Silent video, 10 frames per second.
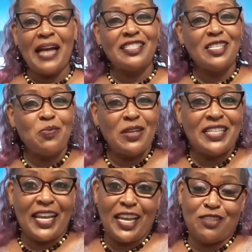I just want
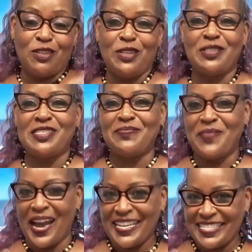to introduce
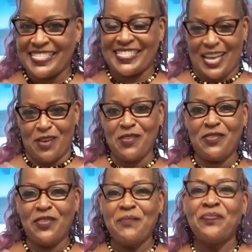myself.